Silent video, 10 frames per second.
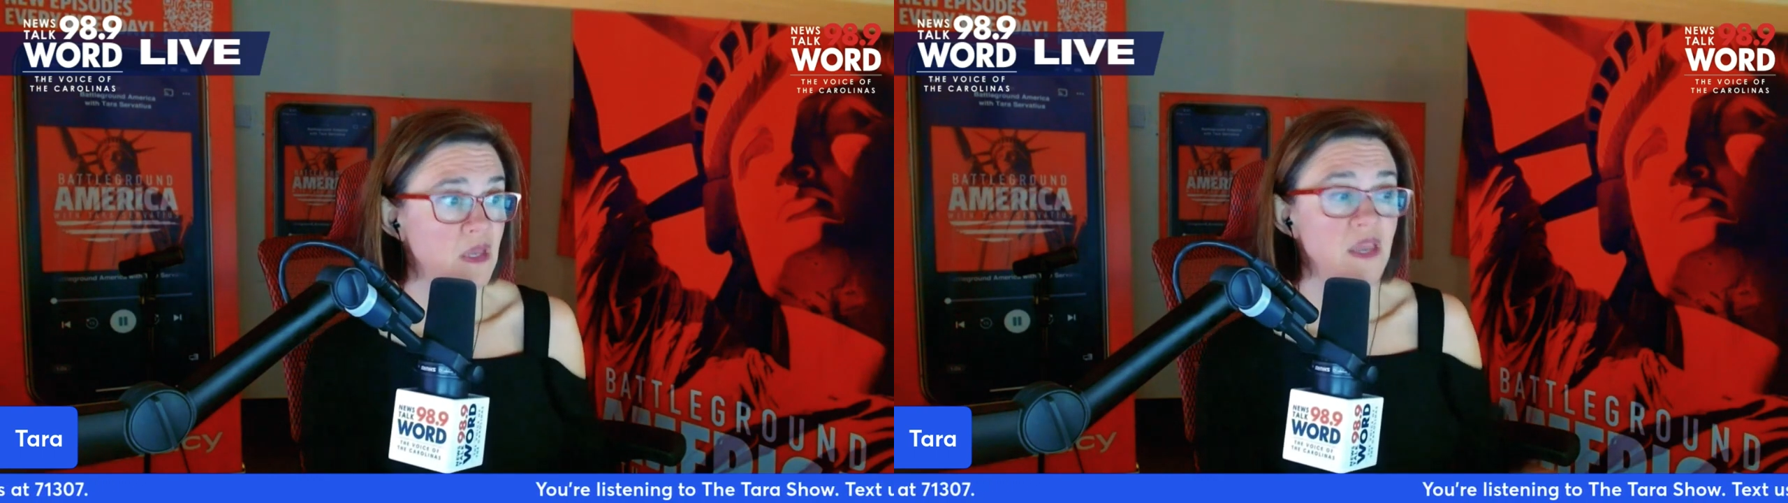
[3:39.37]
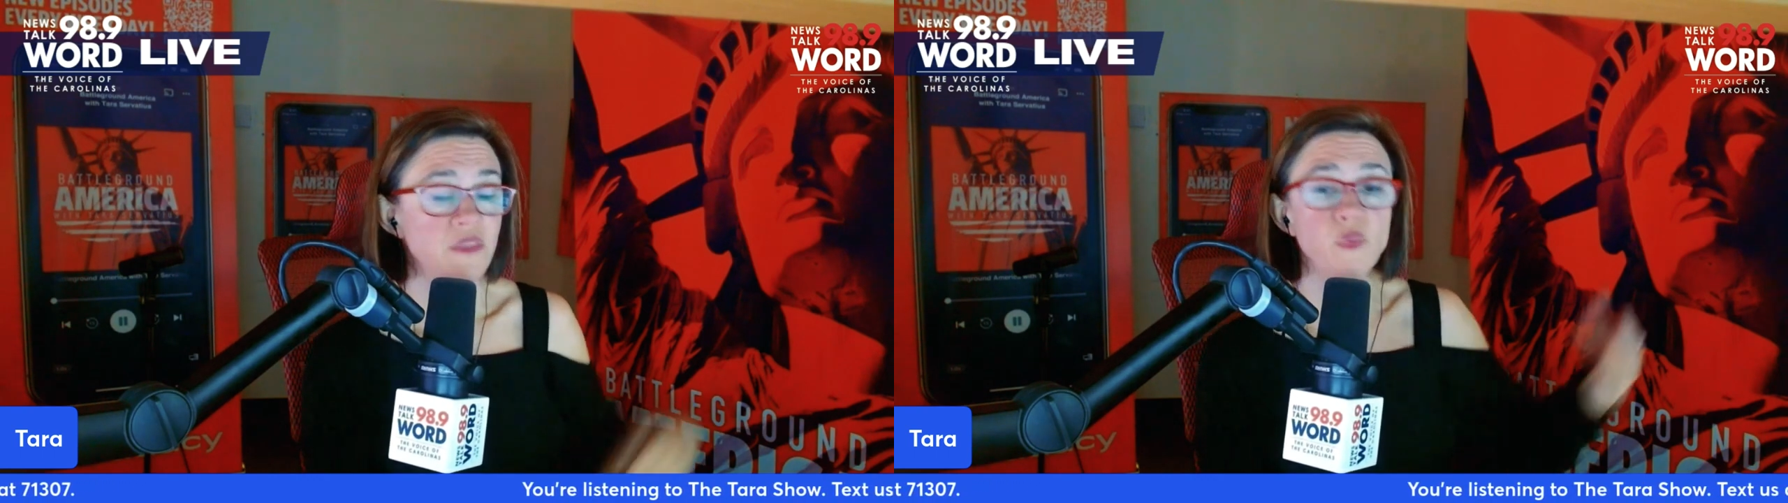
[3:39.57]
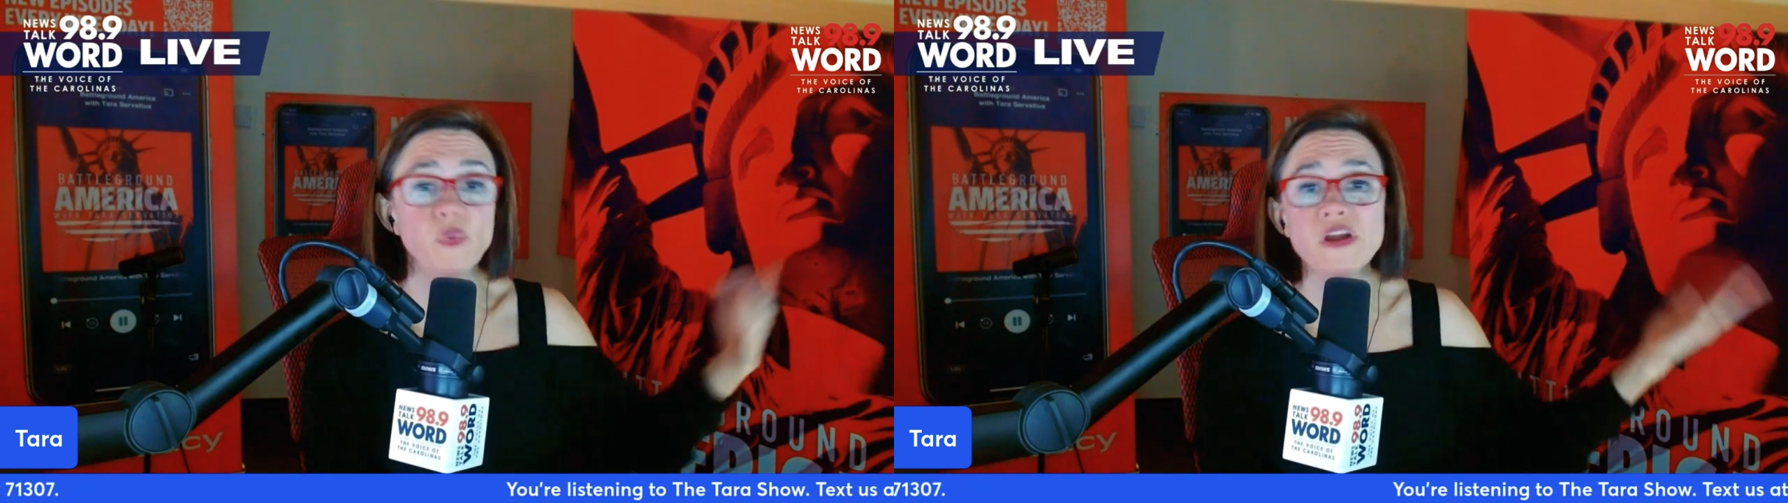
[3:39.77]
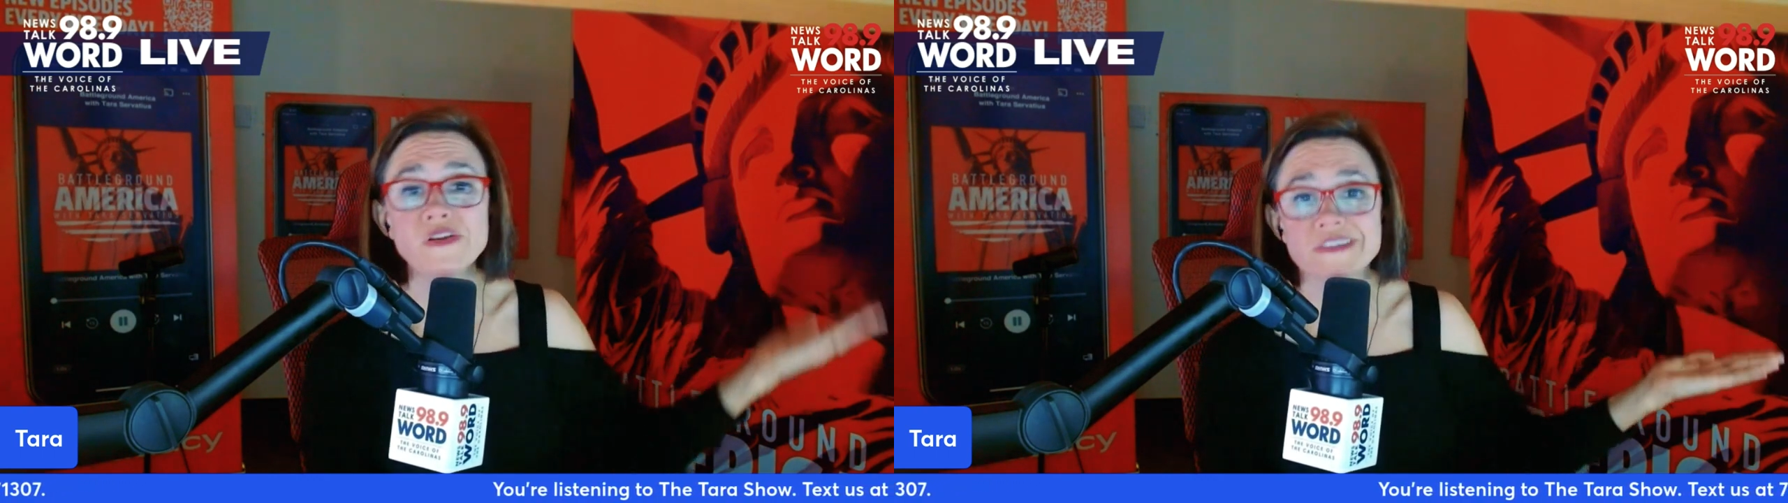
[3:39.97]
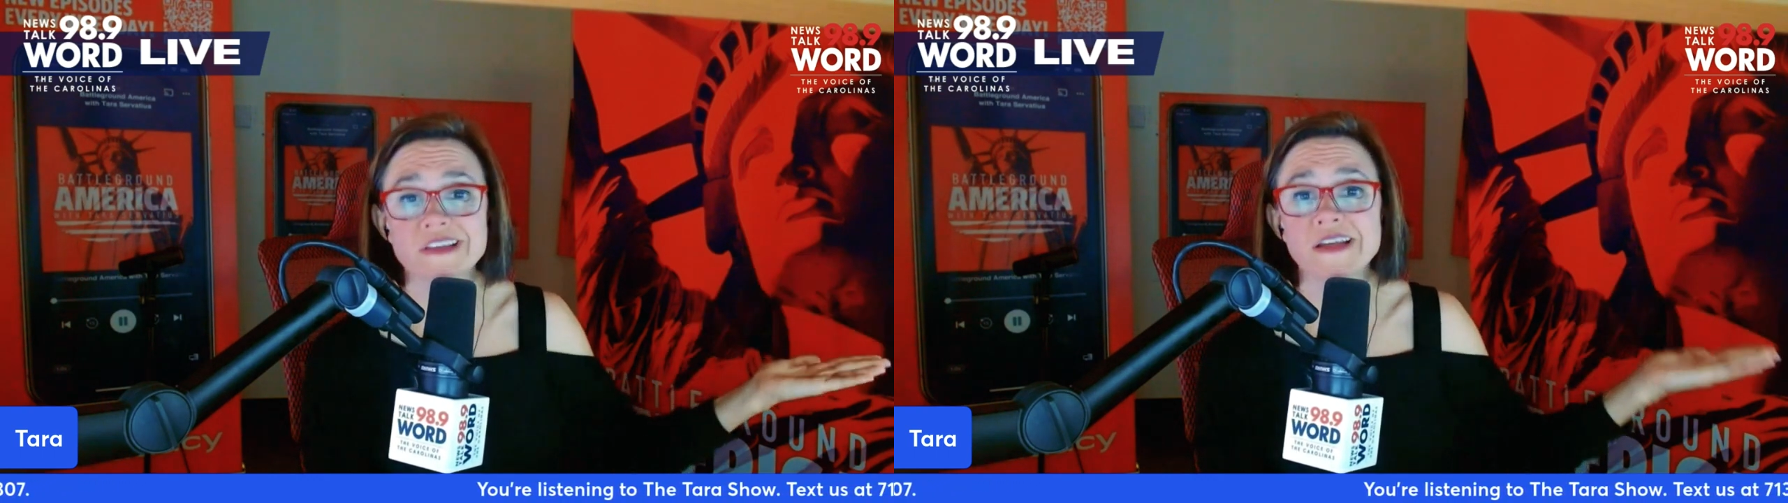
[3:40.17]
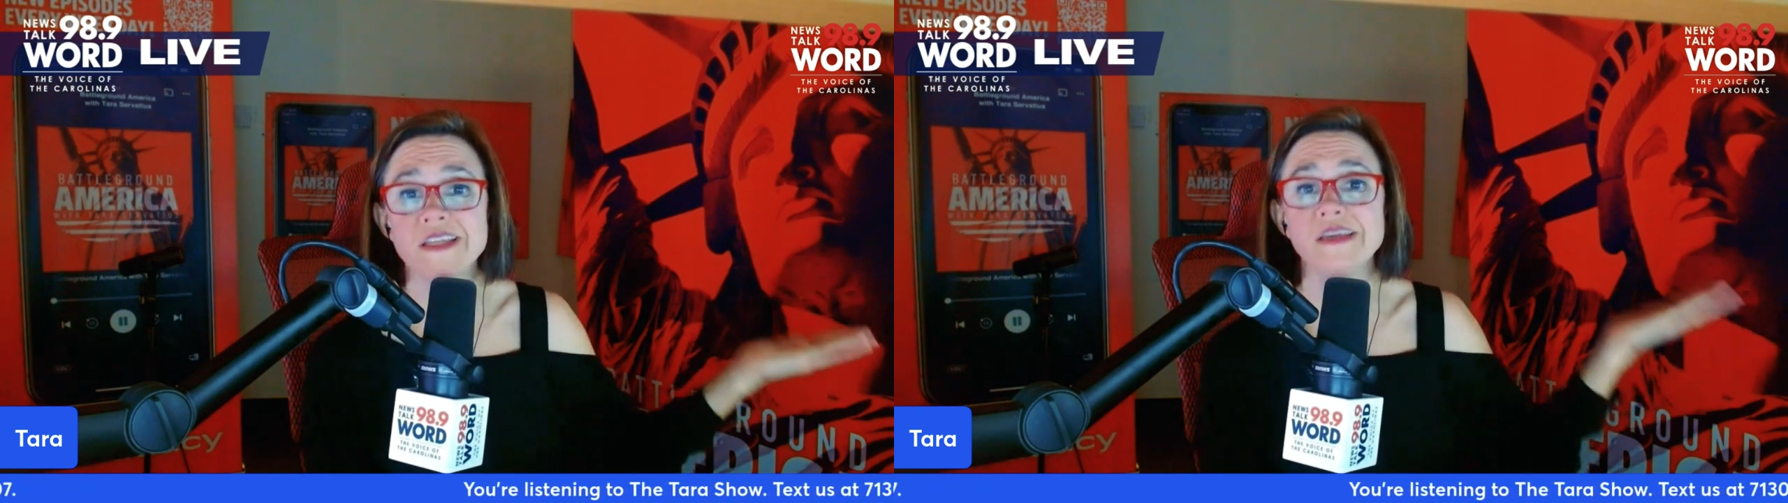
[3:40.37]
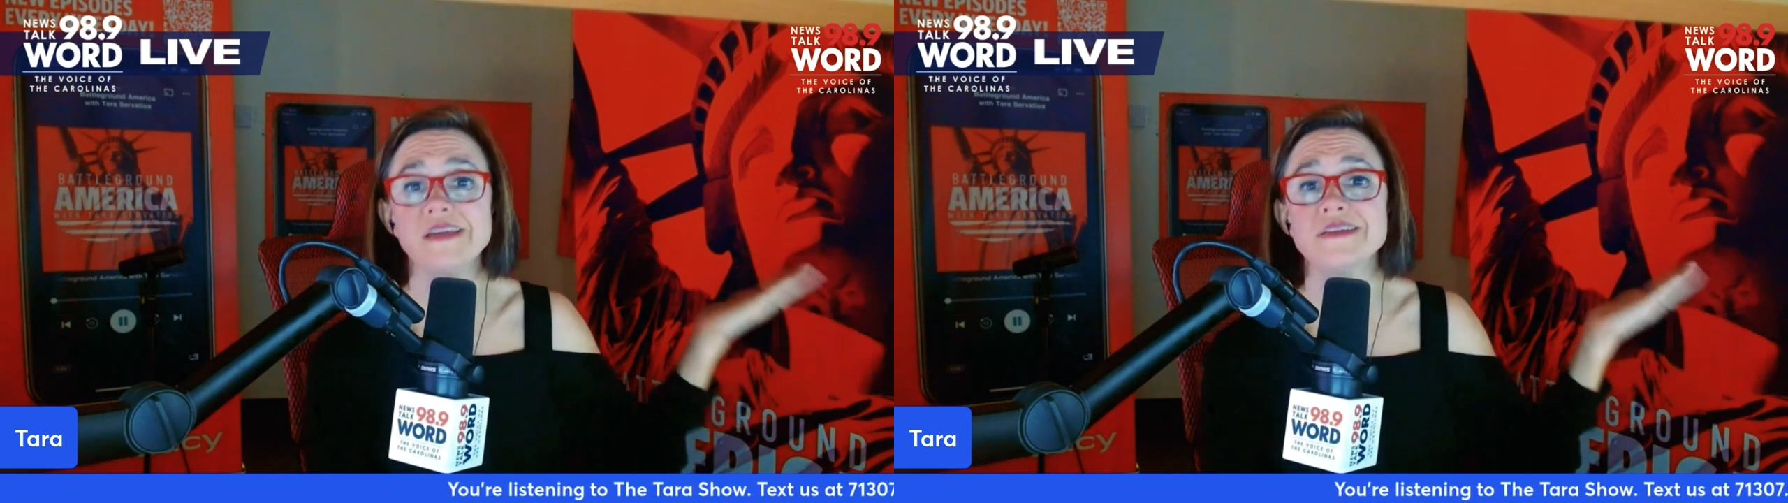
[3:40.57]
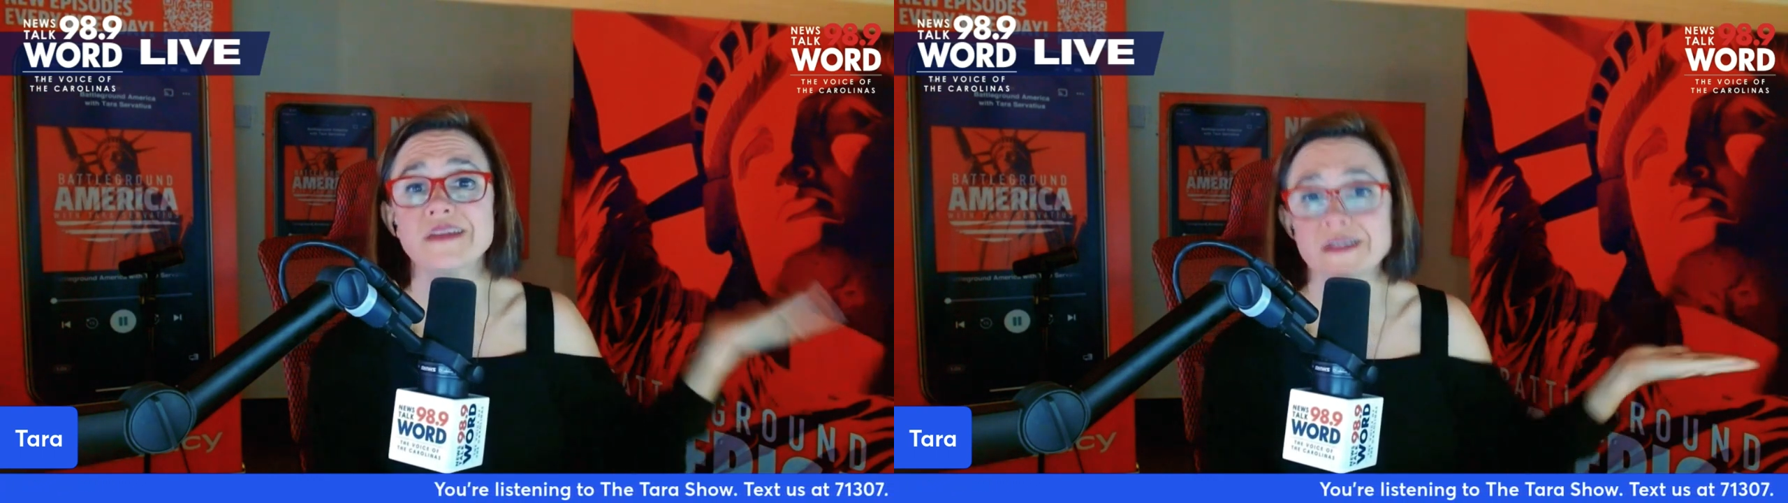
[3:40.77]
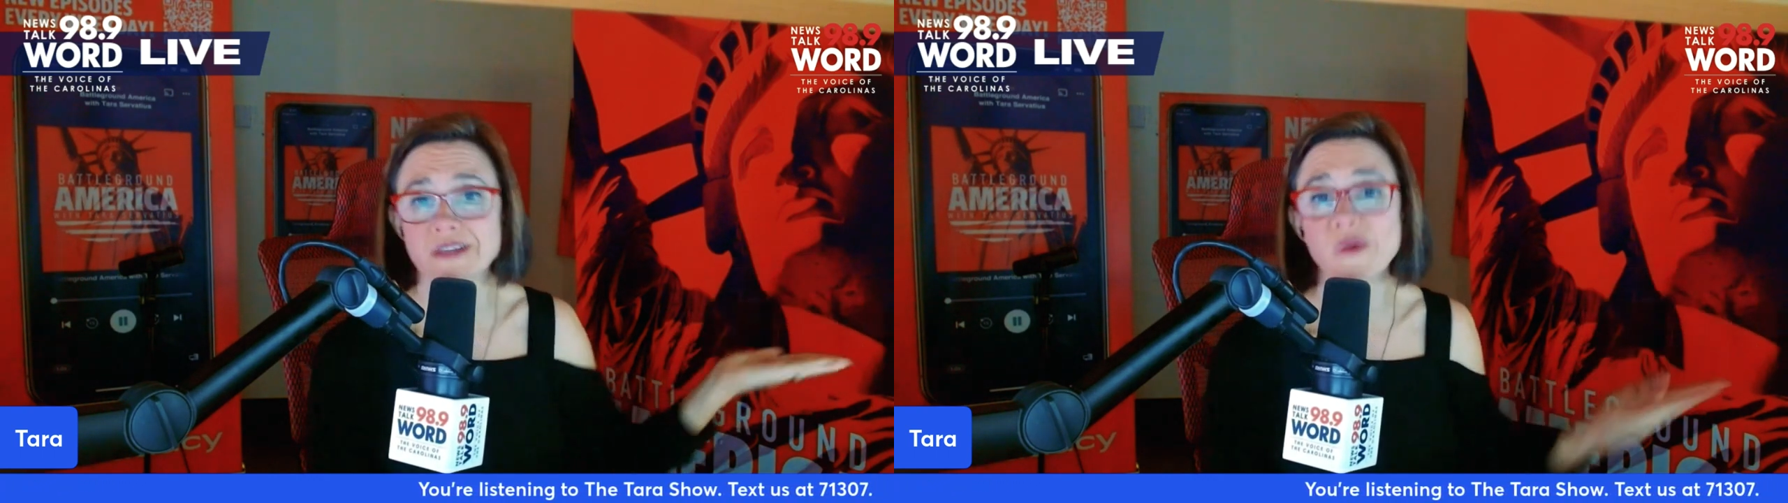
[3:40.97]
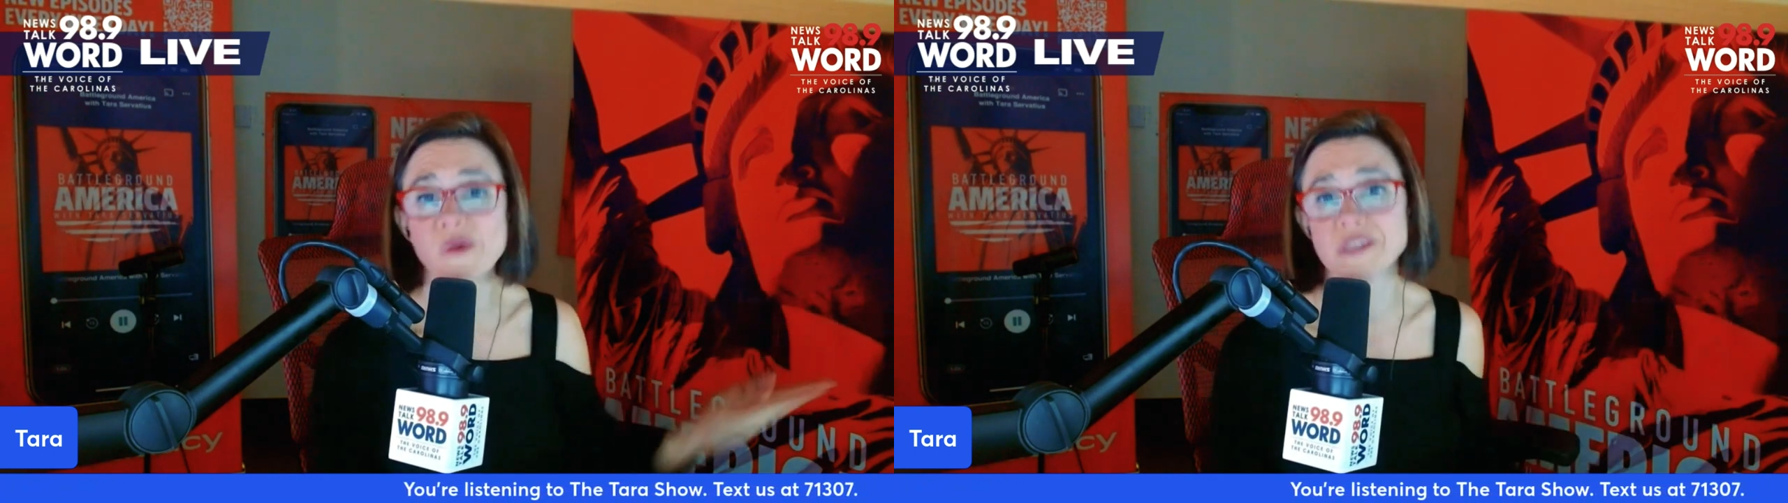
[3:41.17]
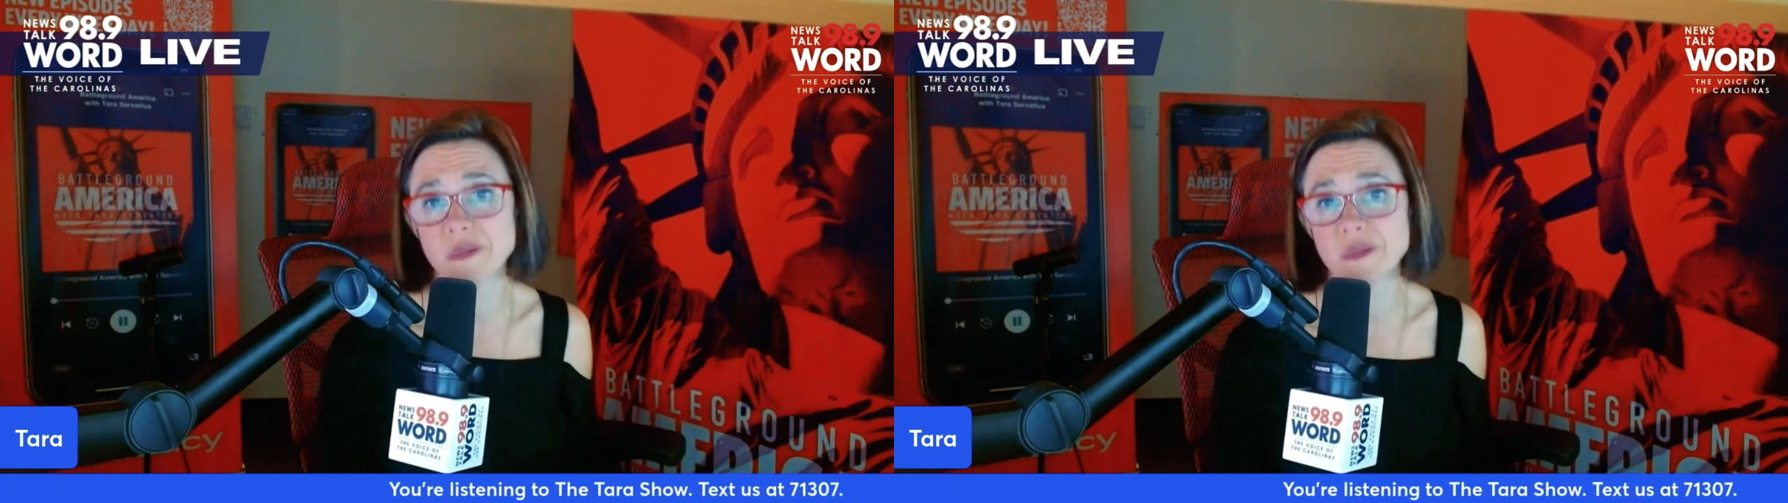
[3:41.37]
The royal son is not going